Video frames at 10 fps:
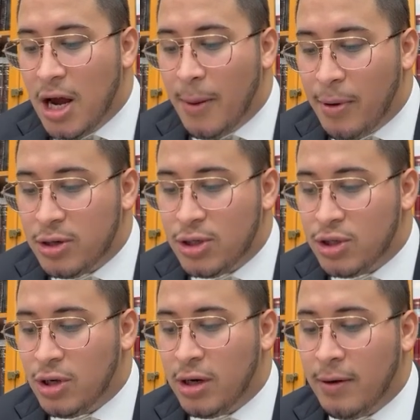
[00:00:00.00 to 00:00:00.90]
a person
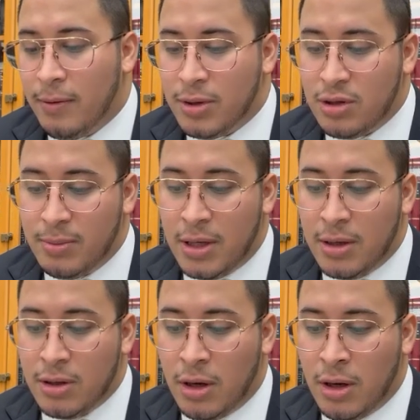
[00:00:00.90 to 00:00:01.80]
should
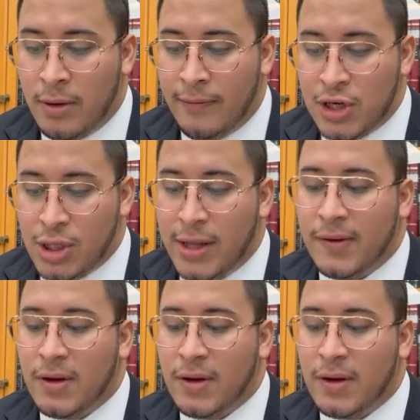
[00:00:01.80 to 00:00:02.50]
be vigilant